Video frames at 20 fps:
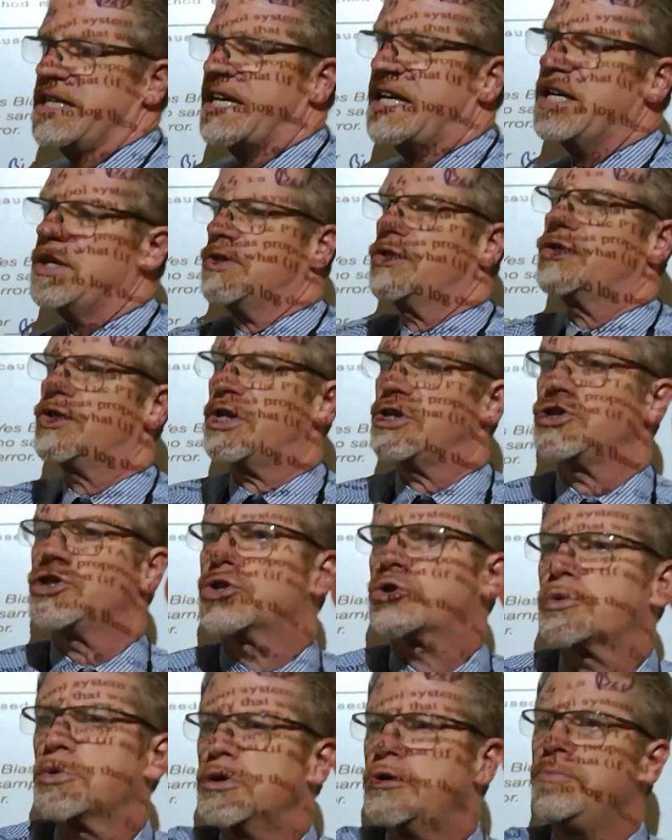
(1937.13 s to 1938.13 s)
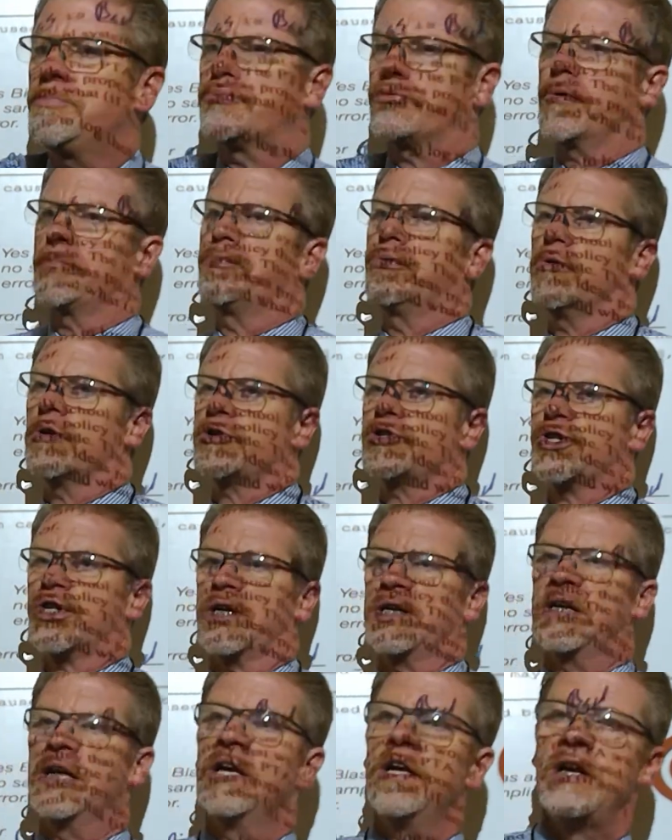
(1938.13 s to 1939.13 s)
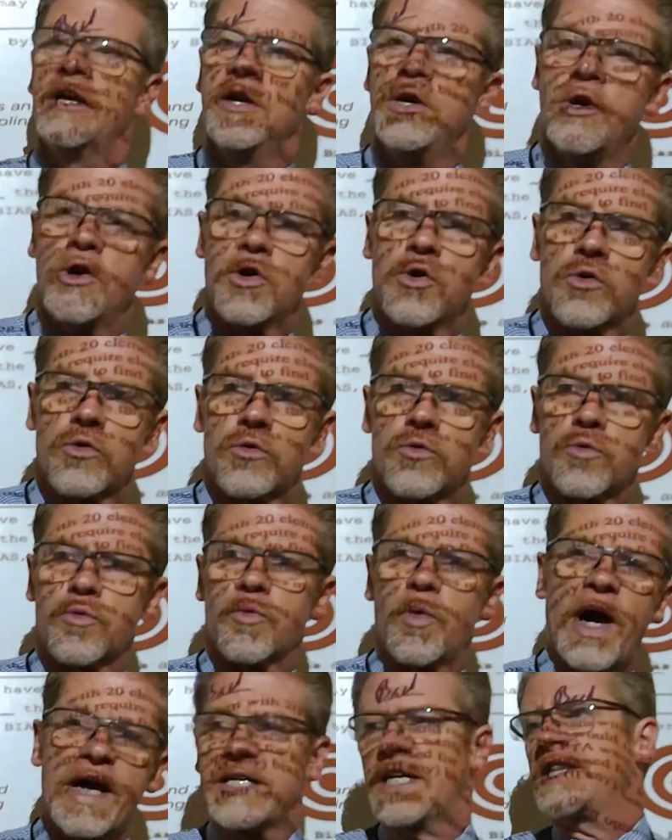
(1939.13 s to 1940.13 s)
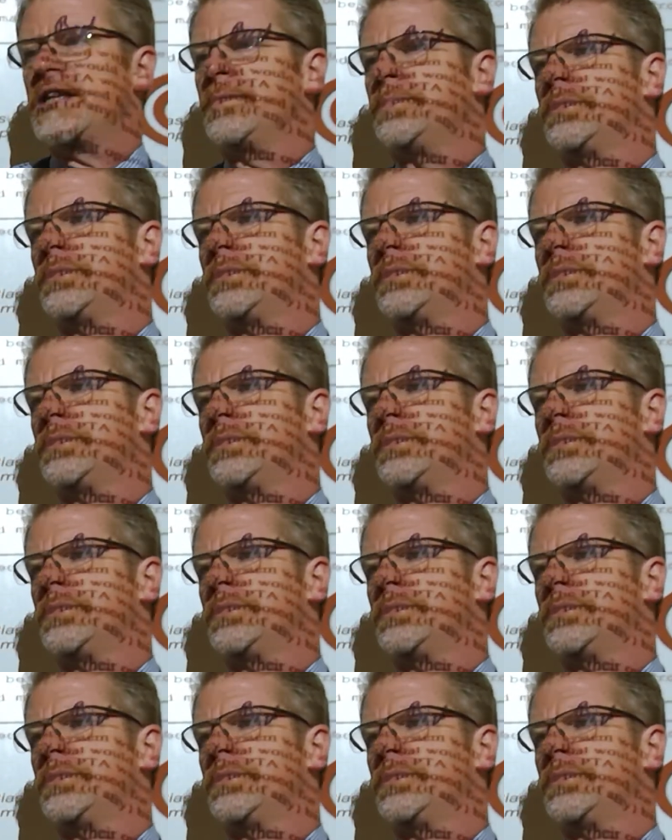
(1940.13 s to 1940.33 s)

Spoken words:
hit the true proportion right on the